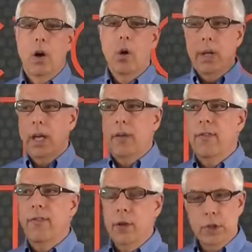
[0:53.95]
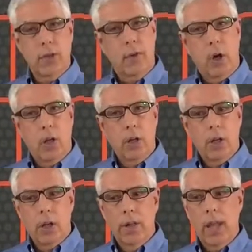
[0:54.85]
Okay, first of all,
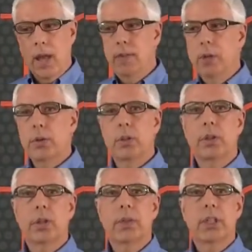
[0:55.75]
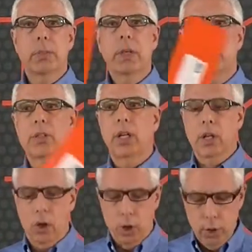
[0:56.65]
the Evolution Series speakers
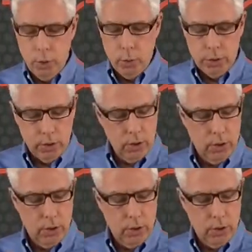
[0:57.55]
includes